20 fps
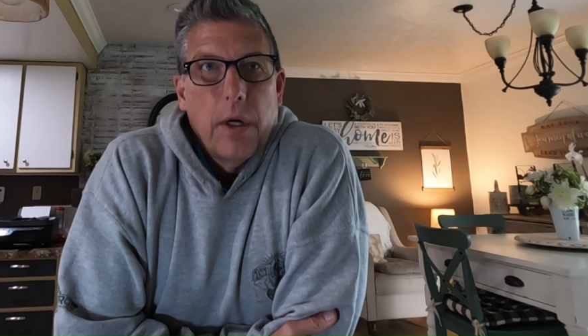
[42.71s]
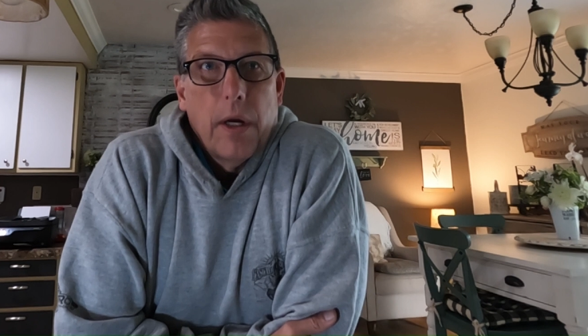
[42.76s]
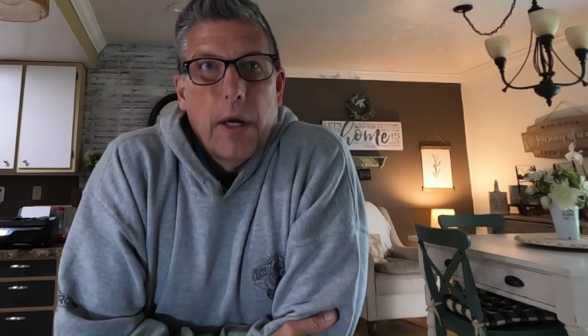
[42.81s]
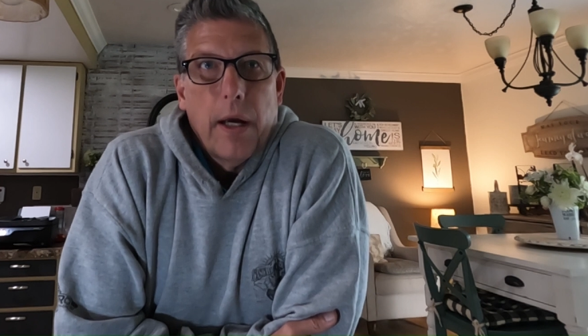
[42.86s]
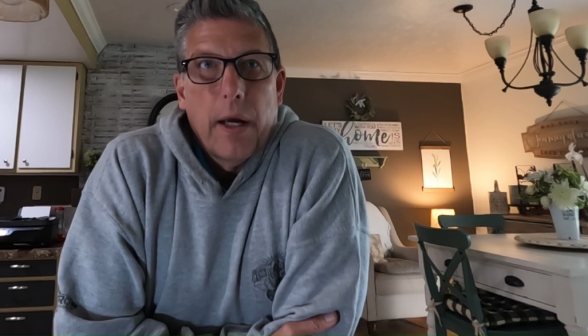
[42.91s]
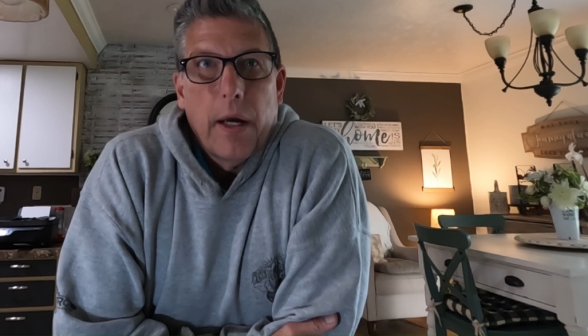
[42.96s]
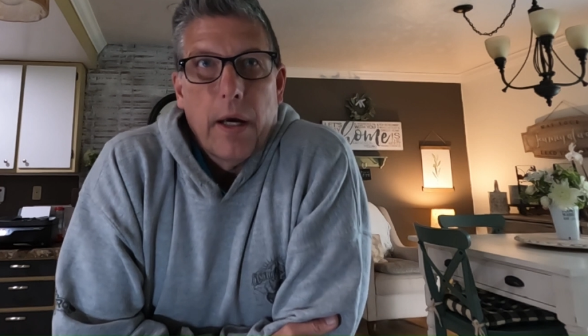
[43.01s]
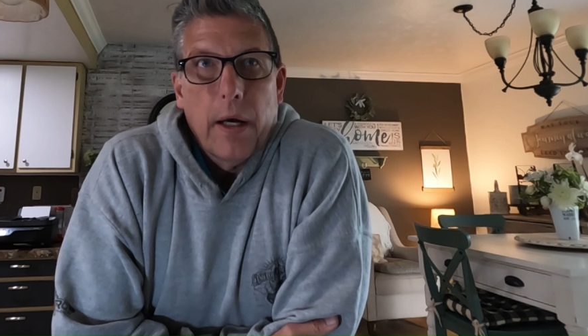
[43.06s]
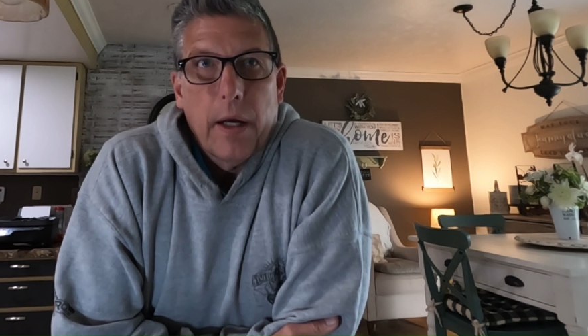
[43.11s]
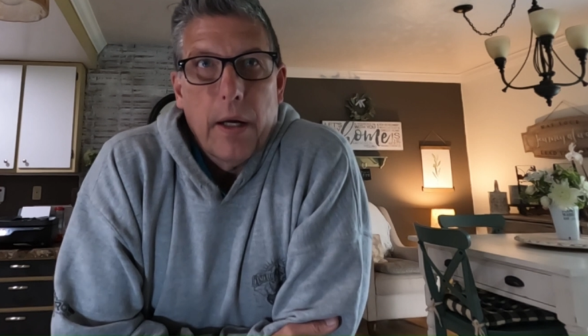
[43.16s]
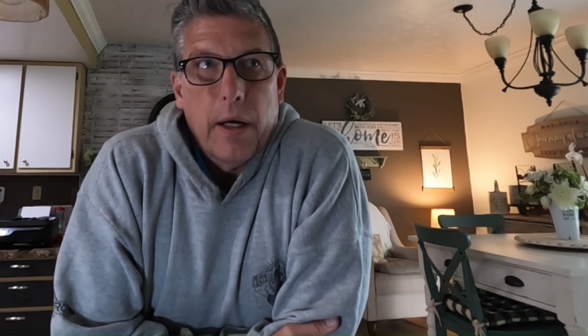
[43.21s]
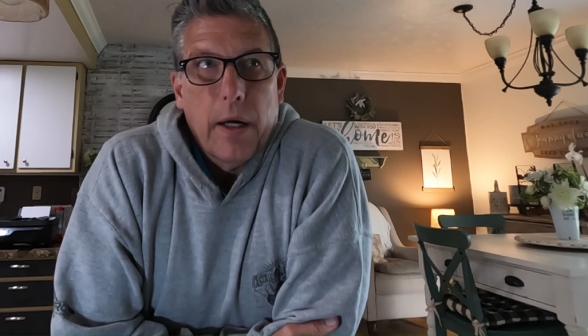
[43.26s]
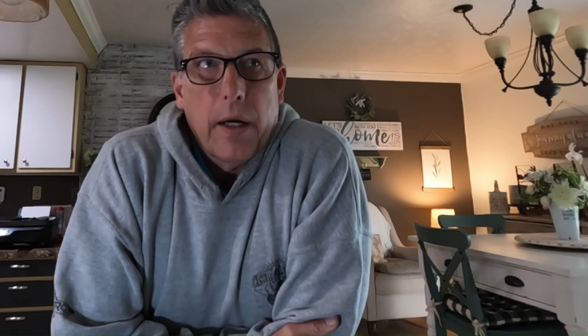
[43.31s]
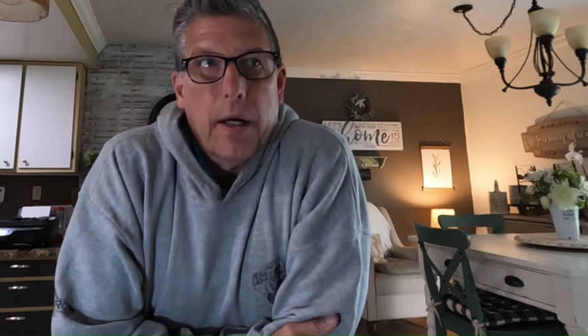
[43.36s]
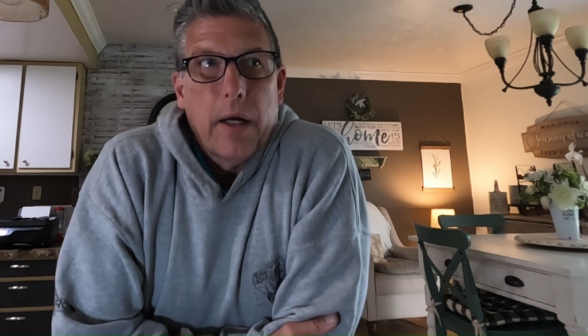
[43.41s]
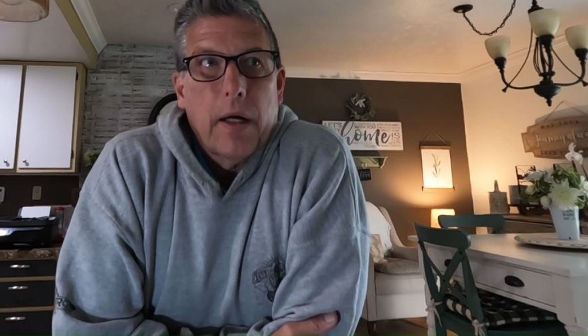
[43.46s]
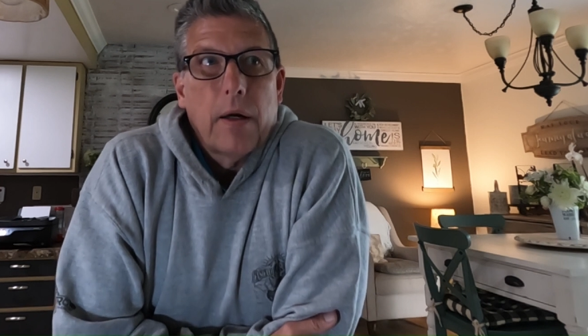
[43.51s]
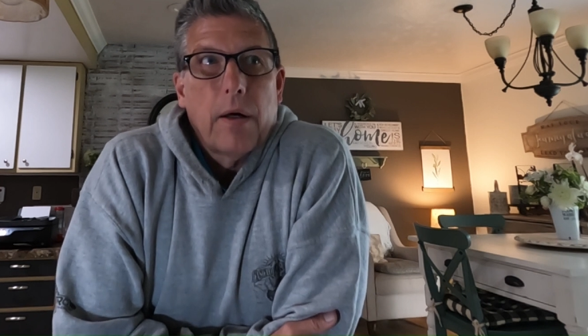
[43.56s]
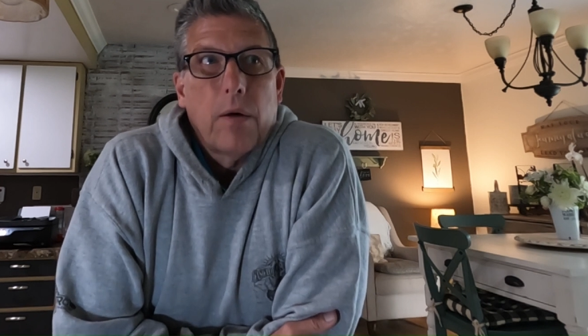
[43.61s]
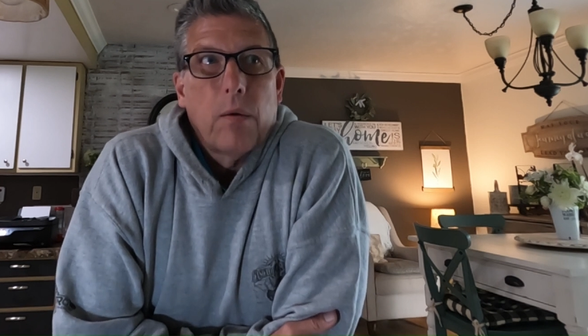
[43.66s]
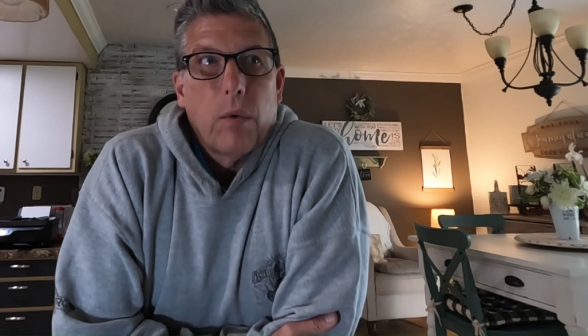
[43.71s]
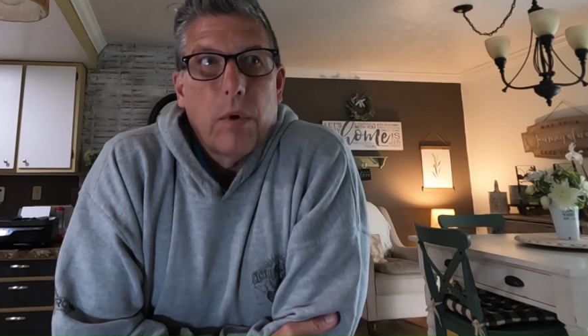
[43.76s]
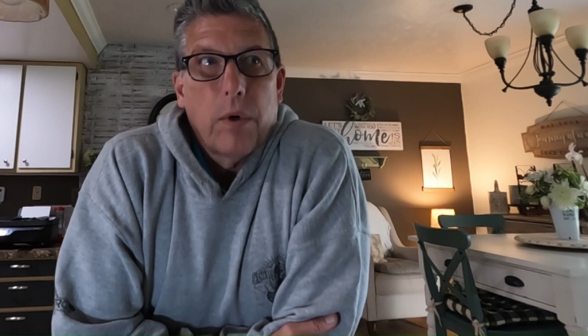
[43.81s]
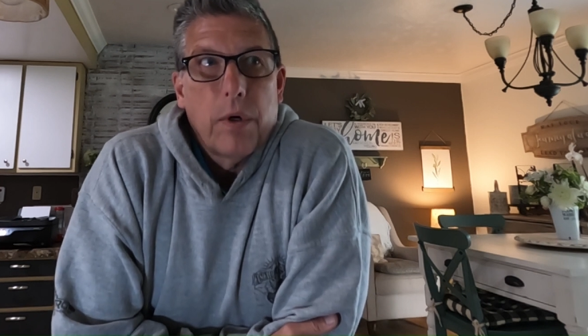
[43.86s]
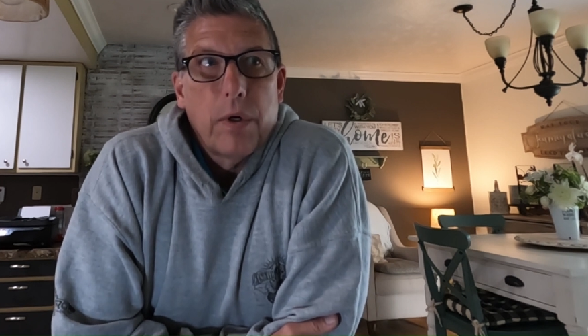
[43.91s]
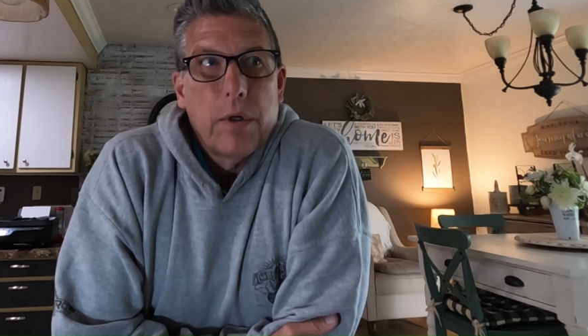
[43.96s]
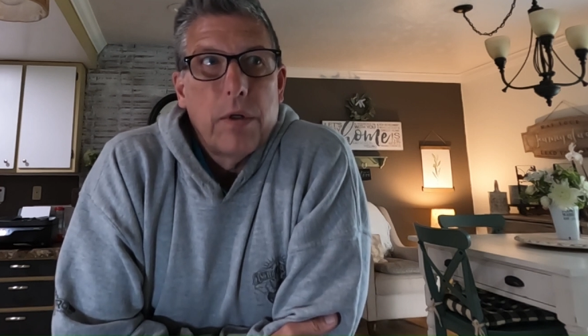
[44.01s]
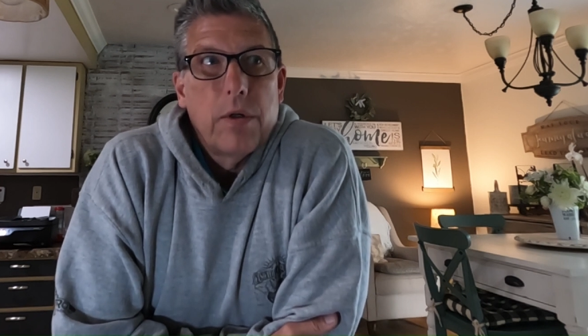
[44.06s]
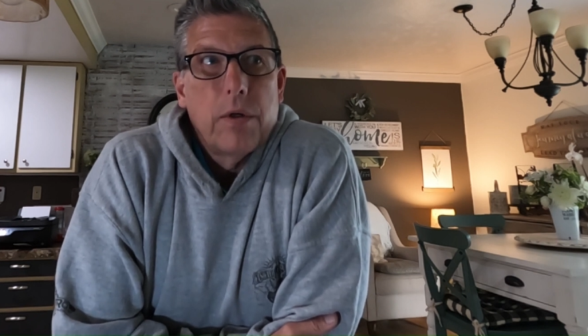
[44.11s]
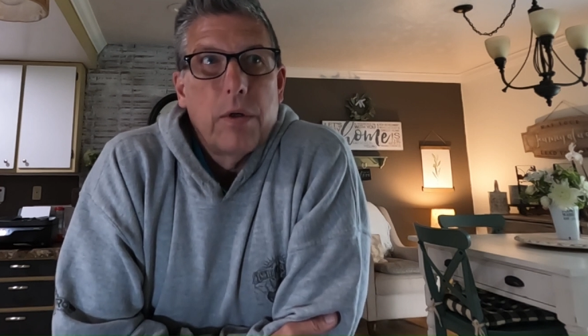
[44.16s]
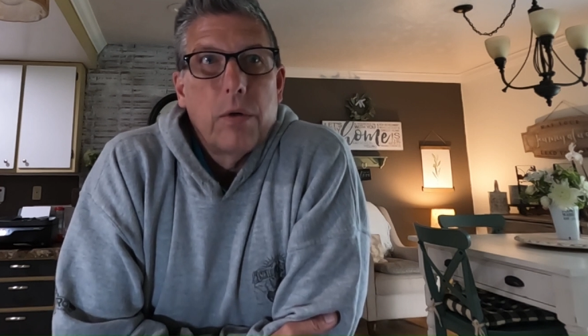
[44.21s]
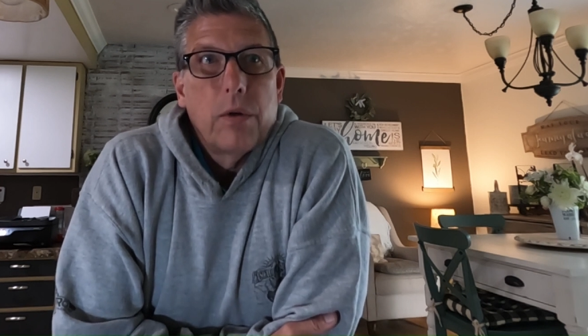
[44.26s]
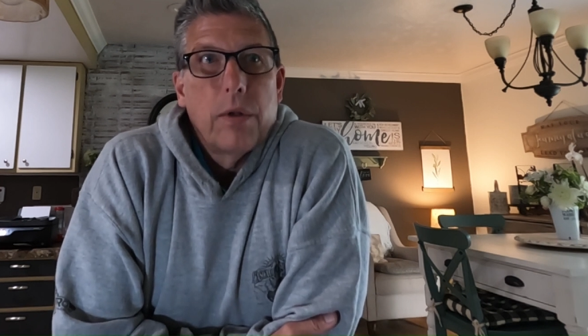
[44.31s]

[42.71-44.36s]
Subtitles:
and I wanted to do